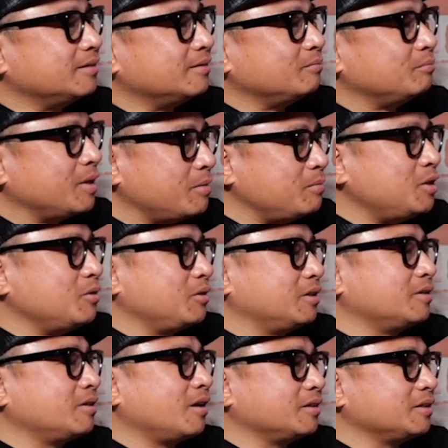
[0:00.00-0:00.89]
maybe you
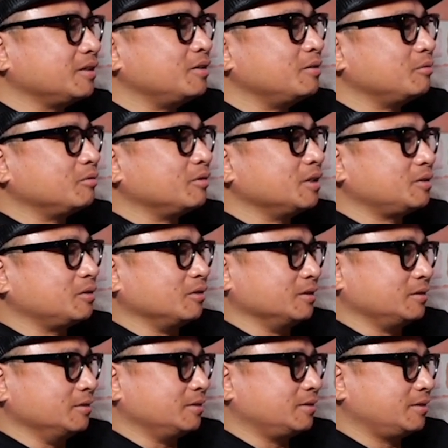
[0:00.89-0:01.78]
can talk to human
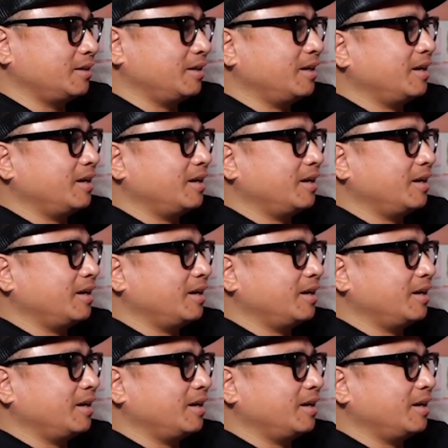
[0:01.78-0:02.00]
resources.